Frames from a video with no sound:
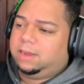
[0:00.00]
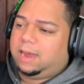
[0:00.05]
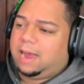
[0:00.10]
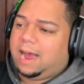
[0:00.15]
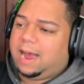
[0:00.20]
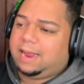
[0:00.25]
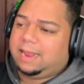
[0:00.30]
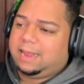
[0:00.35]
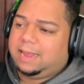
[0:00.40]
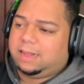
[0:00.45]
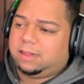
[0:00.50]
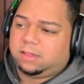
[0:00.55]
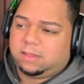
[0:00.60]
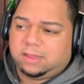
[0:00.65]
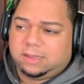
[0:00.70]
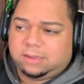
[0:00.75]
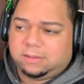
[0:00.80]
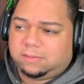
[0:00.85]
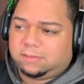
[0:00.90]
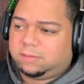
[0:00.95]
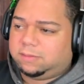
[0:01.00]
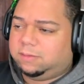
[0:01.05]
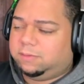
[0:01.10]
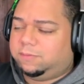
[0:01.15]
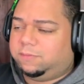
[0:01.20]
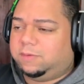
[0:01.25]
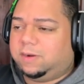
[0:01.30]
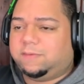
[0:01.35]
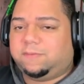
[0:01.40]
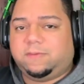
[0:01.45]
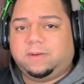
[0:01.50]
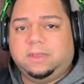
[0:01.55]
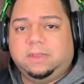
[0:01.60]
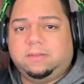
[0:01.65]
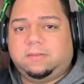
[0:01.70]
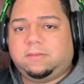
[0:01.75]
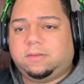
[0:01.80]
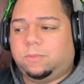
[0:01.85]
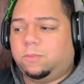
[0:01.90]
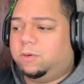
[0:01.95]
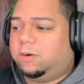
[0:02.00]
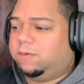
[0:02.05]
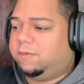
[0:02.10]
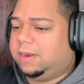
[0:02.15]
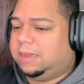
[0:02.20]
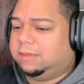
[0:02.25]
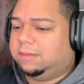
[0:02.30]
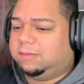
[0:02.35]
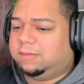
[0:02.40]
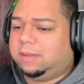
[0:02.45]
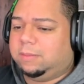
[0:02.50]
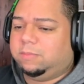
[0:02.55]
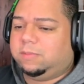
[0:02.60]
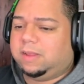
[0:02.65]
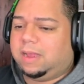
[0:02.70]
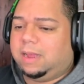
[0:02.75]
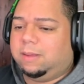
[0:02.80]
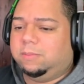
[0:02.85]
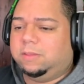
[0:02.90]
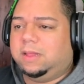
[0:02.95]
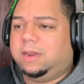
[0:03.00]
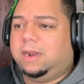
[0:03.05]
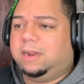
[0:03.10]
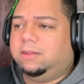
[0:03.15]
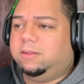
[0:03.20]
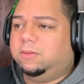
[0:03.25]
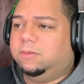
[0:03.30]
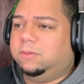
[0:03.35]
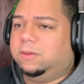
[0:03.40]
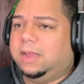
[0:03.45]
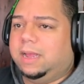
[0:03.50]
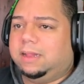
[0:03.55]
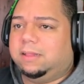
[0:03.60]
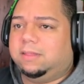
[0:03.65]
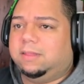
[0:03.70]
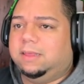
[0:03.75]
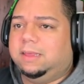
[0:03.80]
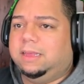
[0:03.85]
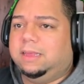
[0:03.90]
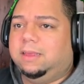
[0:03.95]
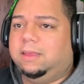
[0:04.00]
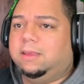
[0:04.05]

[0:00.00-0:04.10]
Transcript: I get this roughly somewhere around the same time that I do get the